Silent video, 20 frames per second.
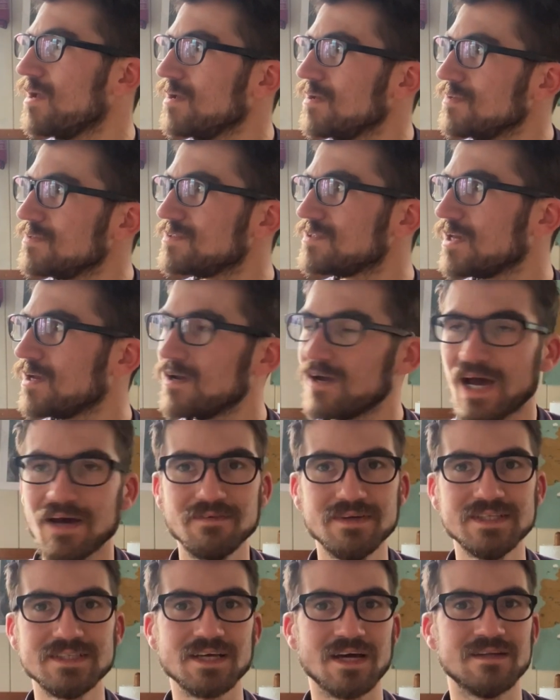So
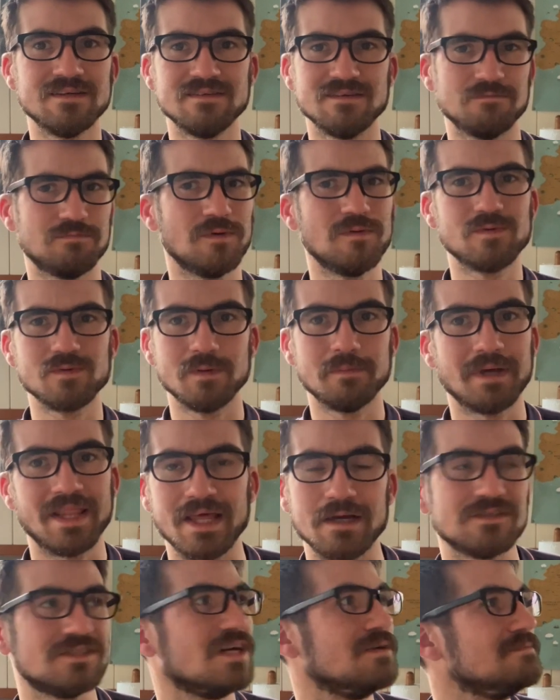having done probably by
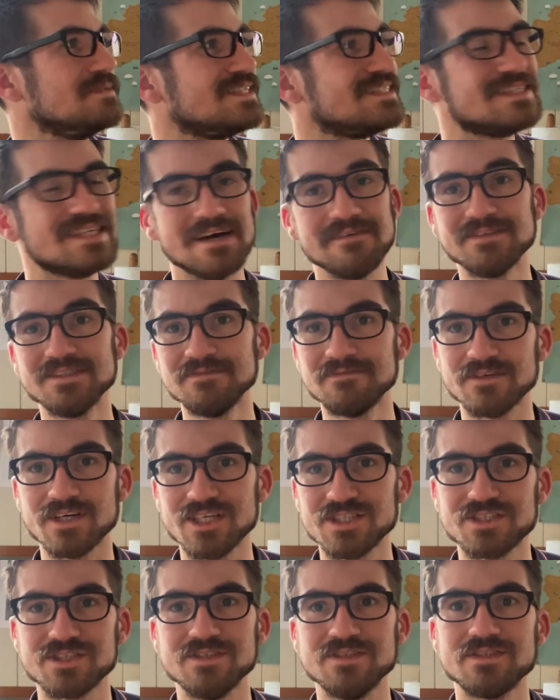that time 7
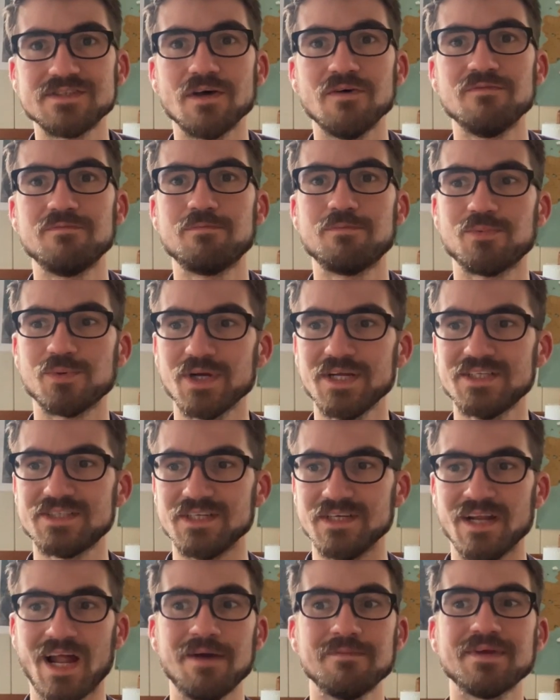versions of
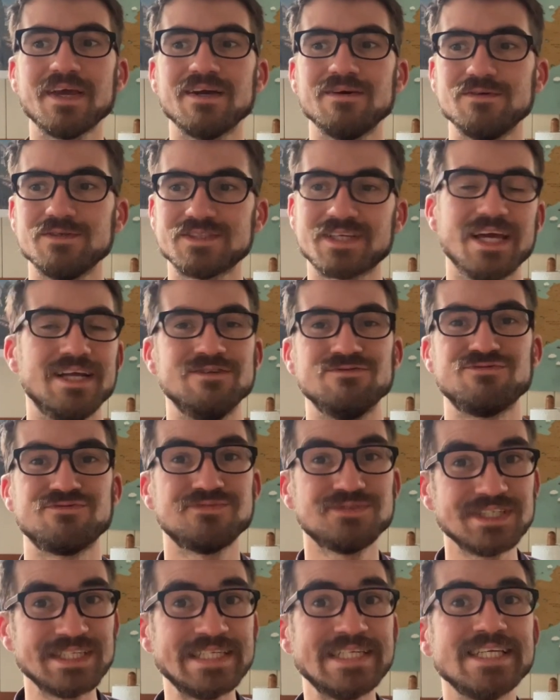Britain, I'm getting a
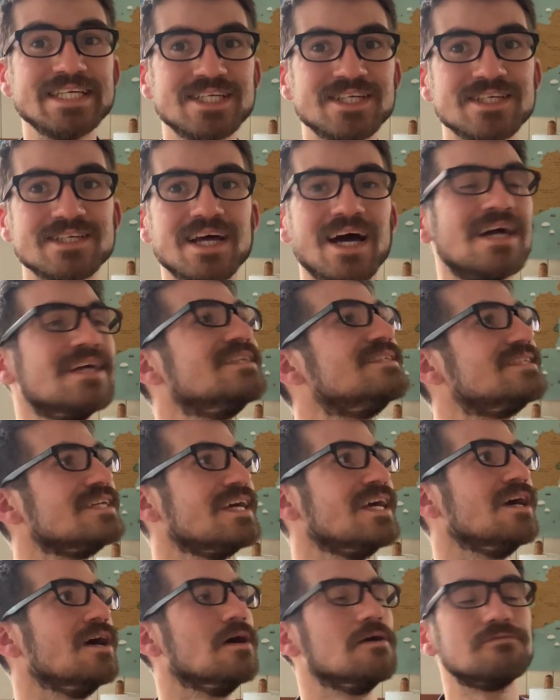really good
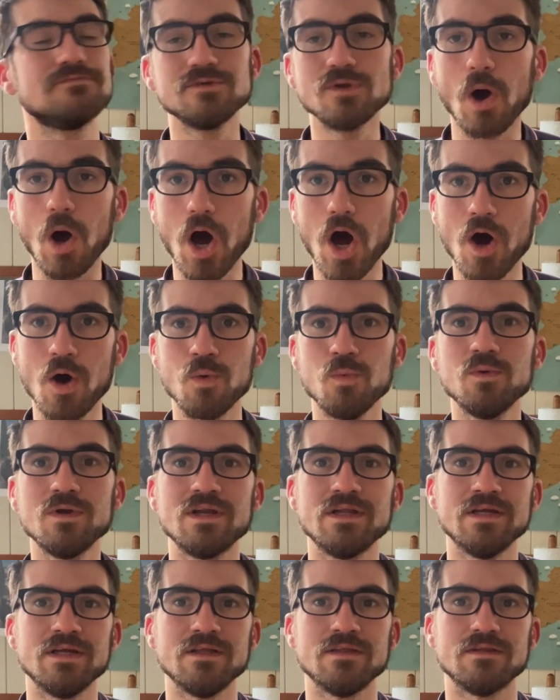idea of not
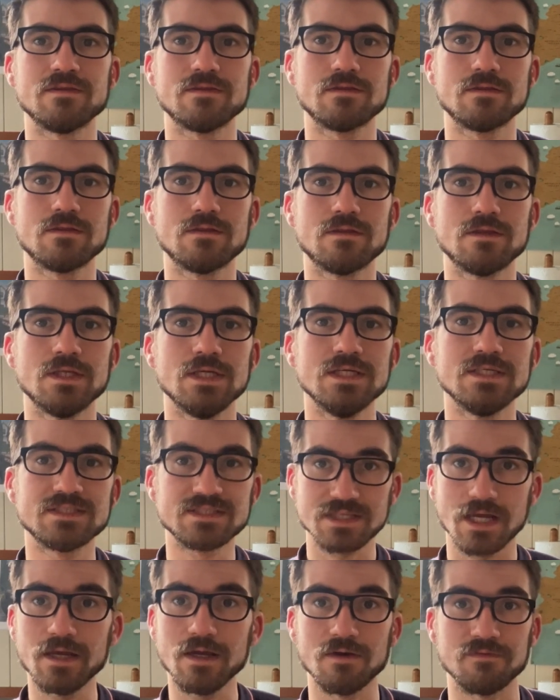only the
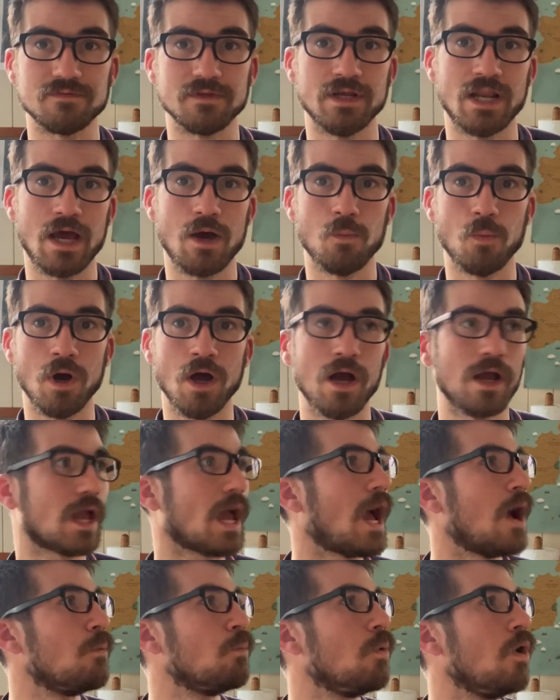state of the network
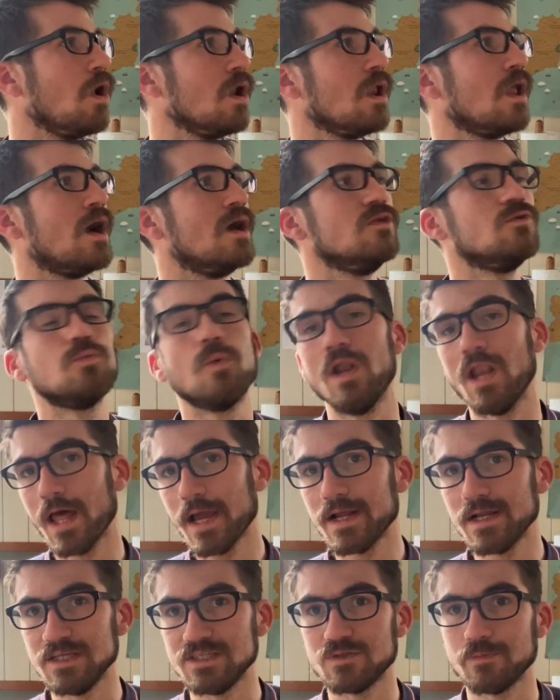and what lines were
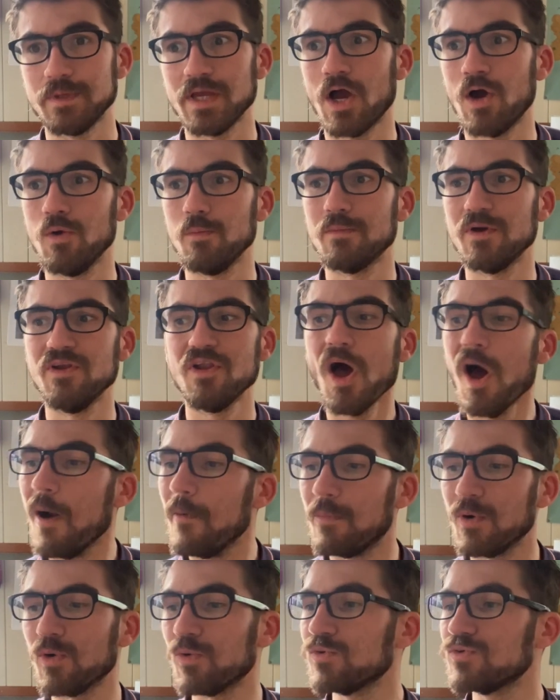likely to be opened,
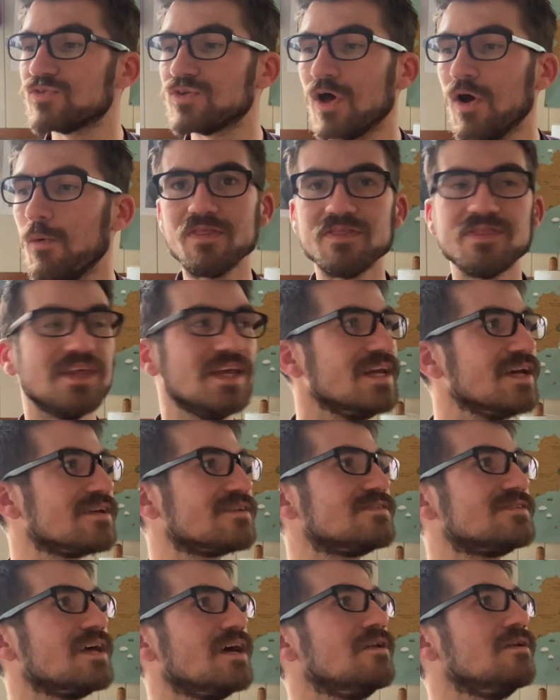but also the
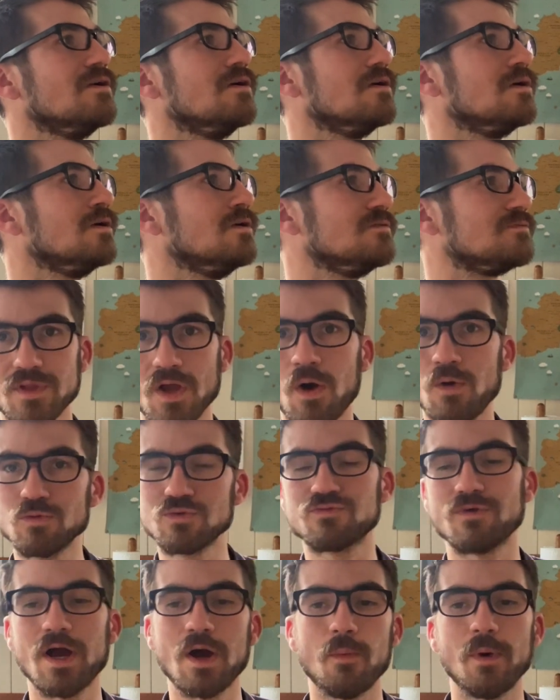extent of
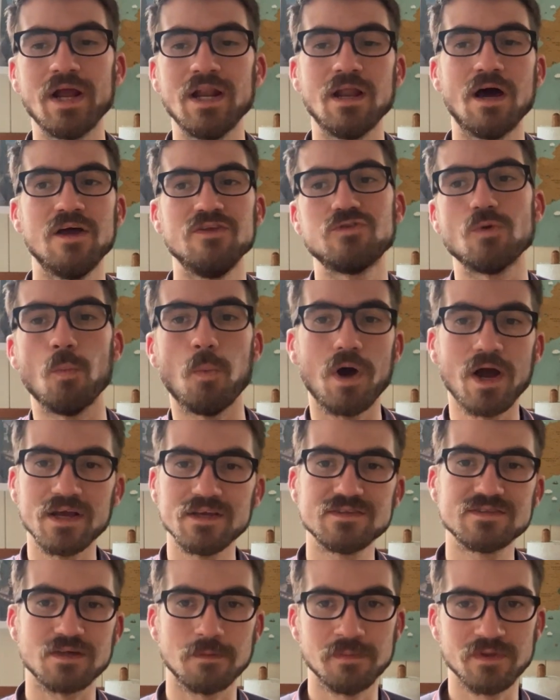old railway lines, why
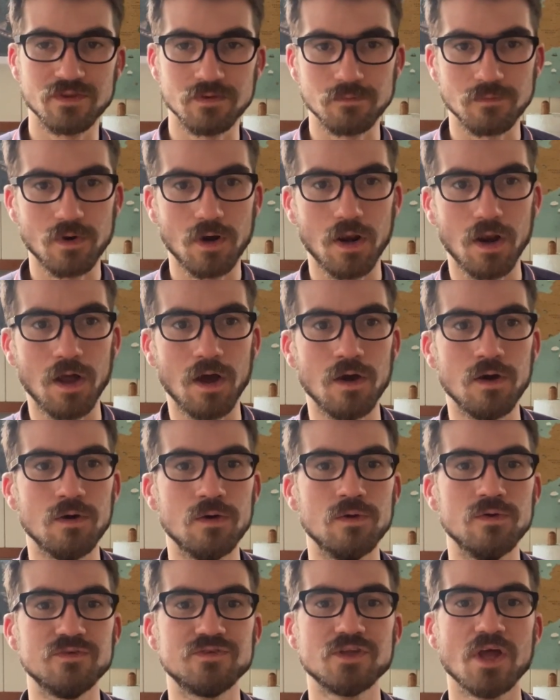some of them
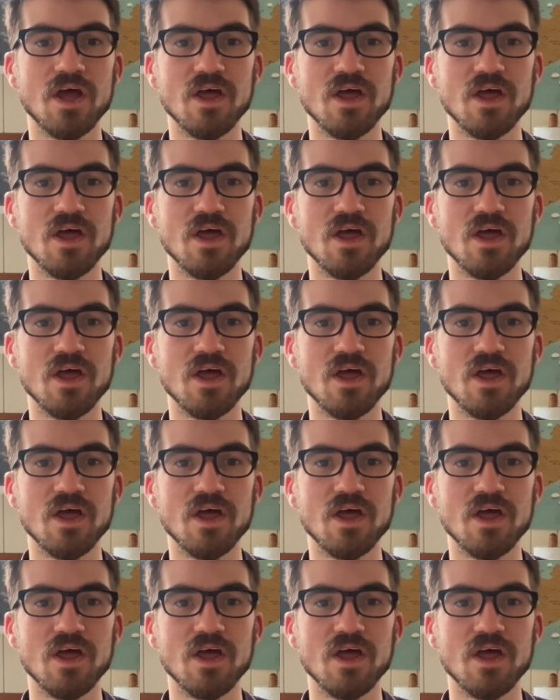closed,